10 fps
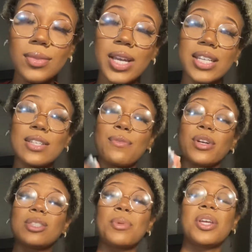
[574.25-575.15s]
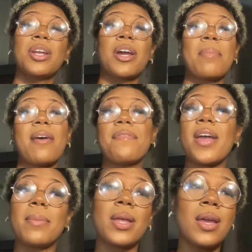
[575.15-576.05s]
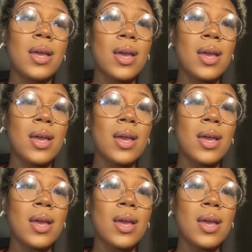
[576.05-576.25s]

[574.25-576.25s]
as the first millionaire in my family,